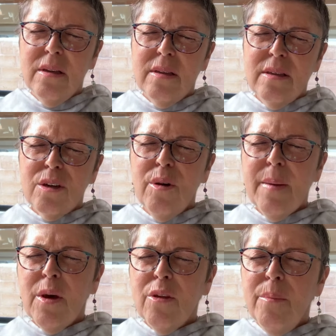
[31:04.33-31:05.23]
to
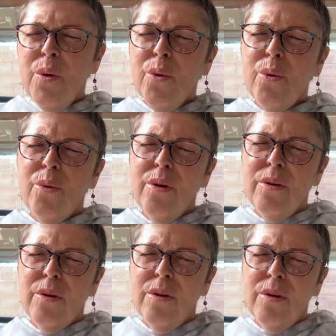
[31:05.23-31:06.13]
Grandmother Moon,
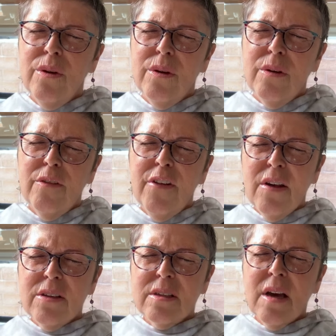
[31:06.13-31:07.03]

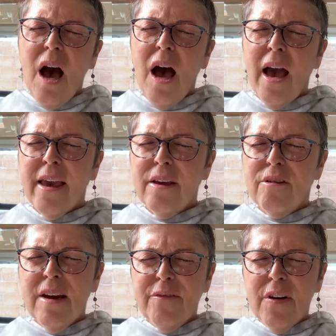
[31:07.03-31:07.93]
Father Sky,
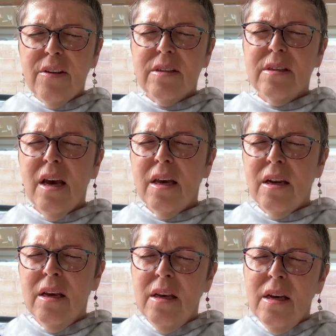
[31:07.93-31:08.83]
Grandfather
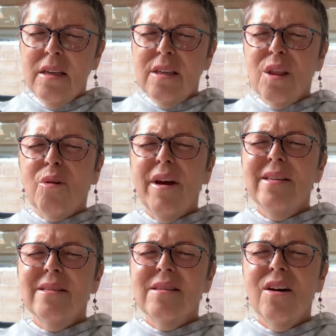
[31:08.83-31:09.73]
Sun, and to the great
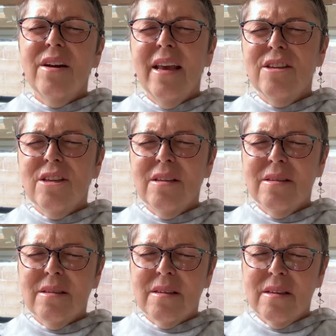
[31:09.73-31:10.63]
star
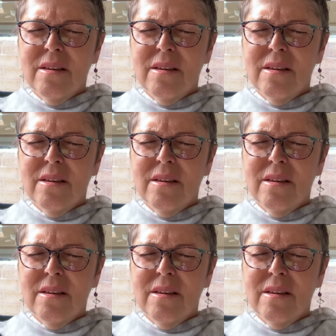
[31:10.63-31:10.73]
nations,